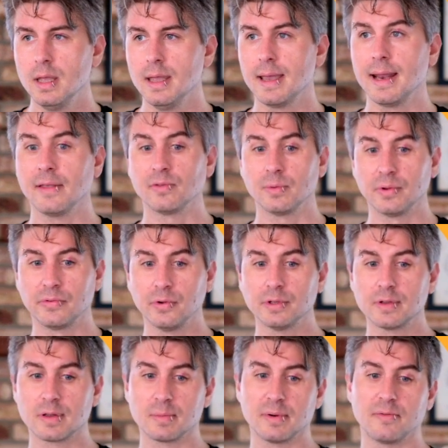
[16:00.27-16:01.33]
And as a result
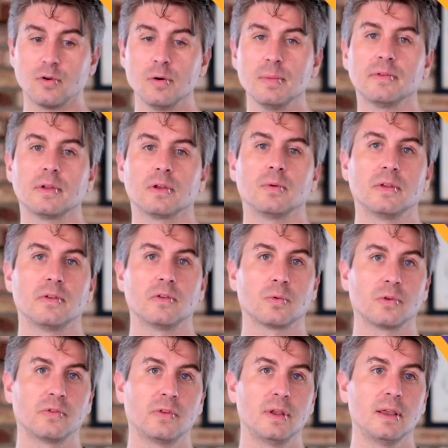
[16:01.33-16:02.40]
of the performance increases,
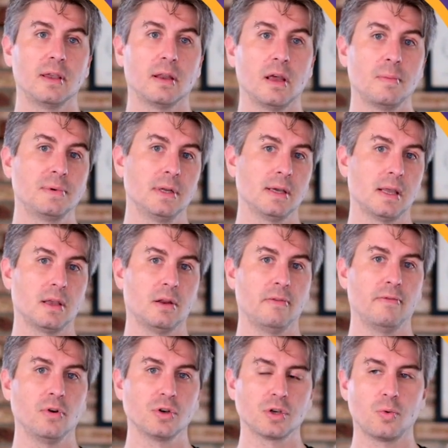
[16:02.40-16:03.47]
we're seeing an uptick in
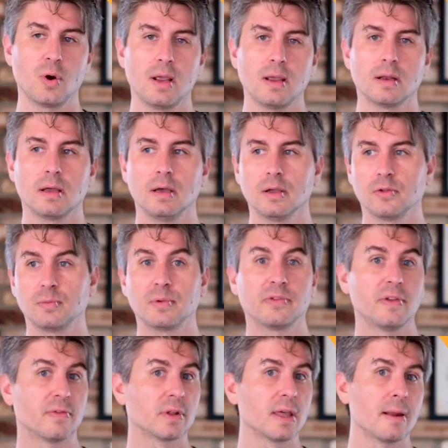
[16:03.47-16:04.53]
conversion rate, uh,
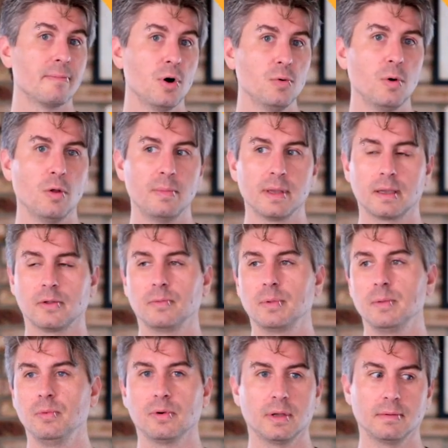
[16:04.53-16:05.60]
specifically on mobile, because
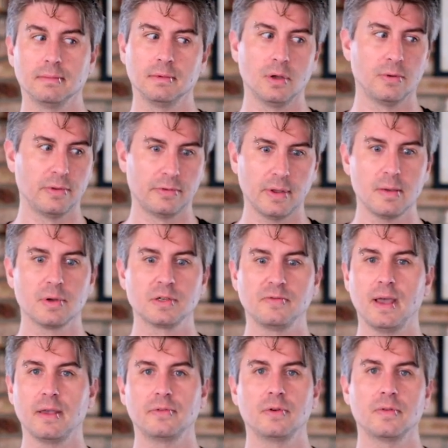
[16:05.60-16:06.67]
people can load the site much
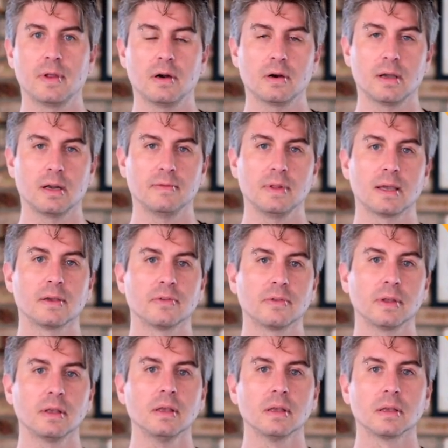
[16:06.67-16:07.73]
faster than our kind of
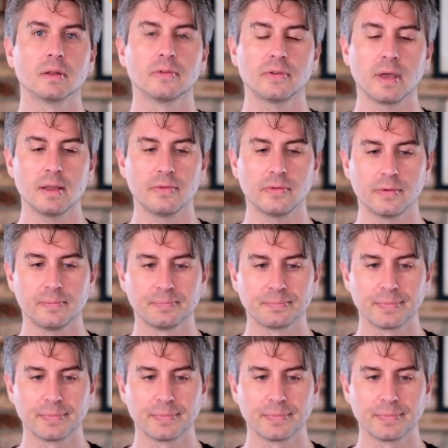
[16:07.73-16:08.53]
legacy sites.